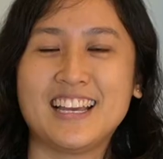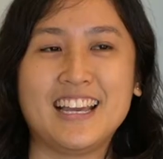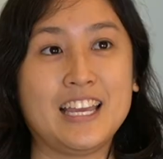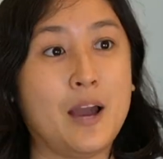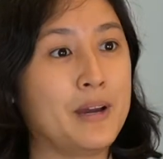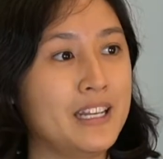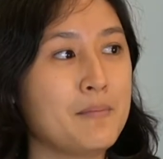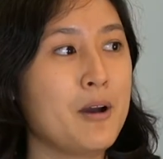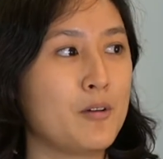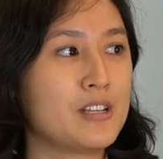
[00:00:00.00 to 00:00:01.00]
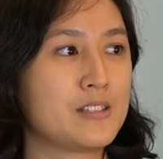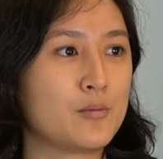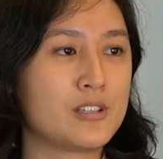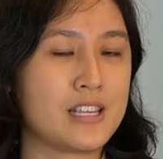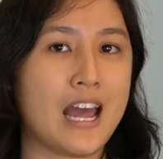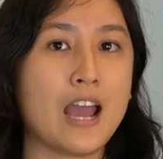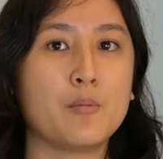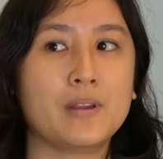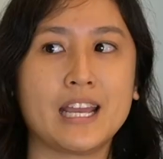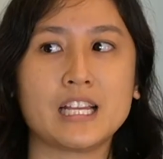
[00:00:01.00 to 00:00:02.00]
Yeah, but Denmark was an
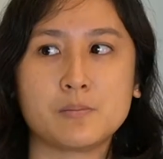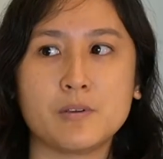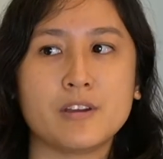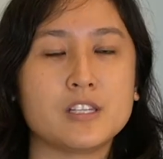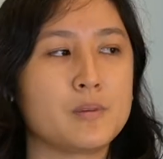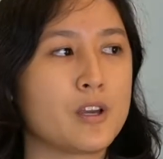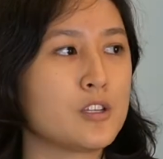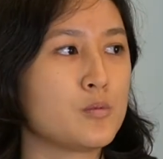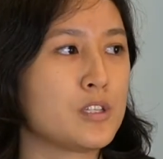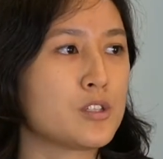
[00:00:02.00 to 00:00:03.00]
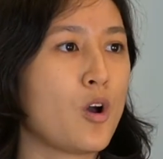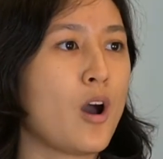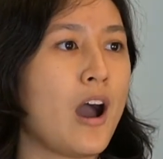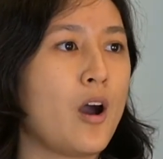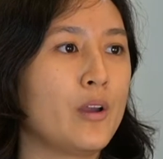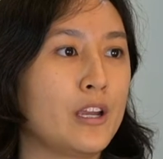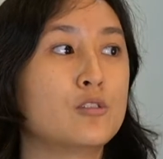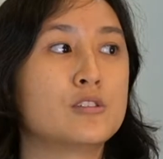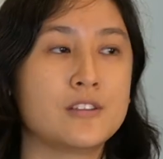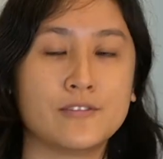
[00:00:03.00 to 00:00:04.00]
eye-opening experience because we saw how
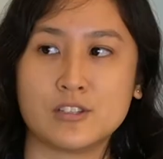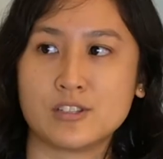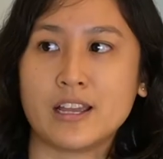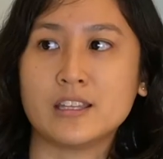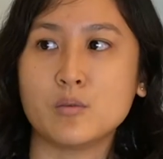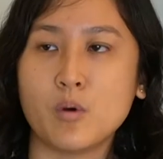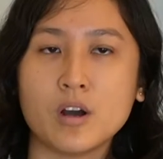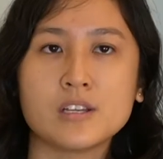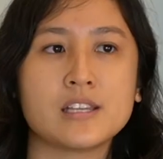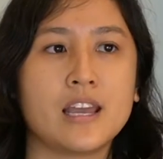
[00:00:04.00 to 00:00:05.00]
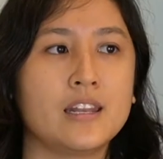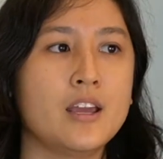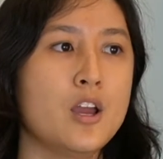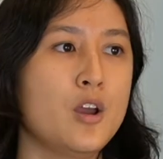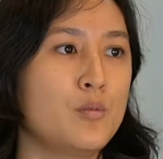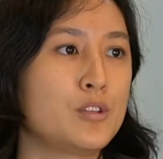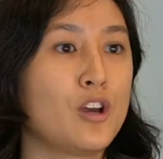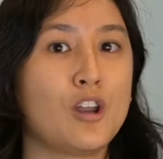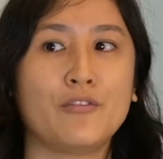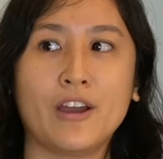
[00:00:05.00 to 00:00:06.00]
inclusive the society was, and we
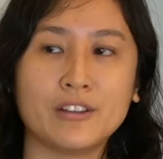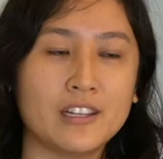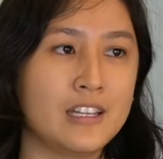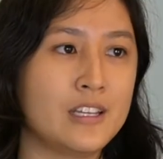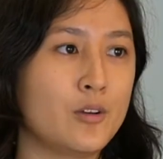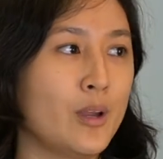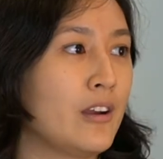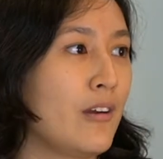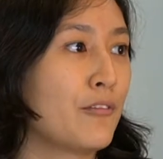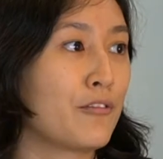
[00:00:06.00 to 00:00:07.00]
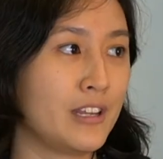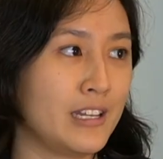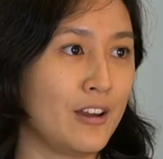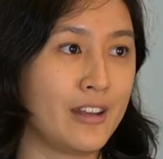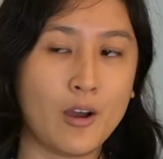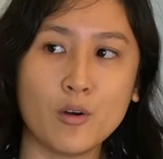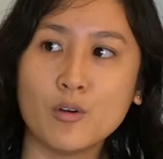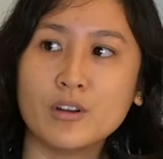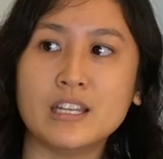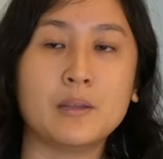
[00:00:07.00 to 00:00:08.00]
saw a lot of elderly going around freely on their
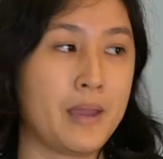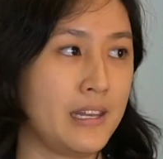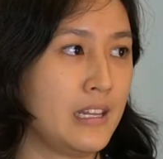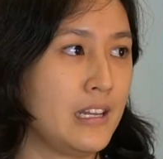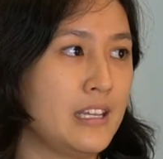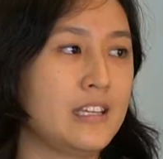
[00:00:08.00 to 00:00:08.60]
own, independently.